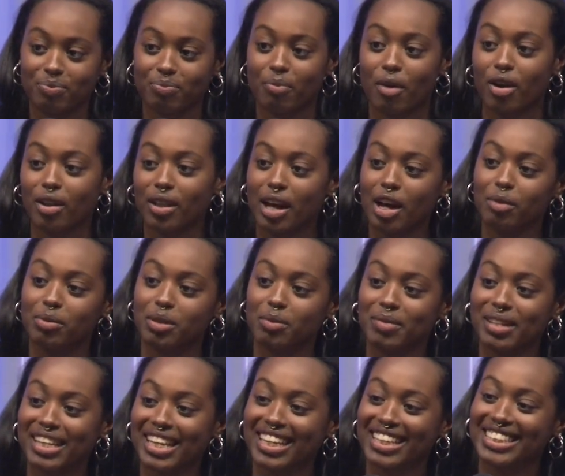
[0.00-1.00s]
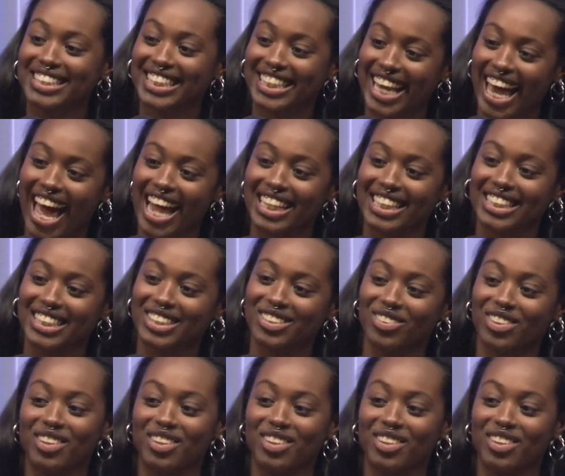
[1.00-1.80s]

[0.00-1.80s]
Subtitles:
Marla helped me get into Catalyst,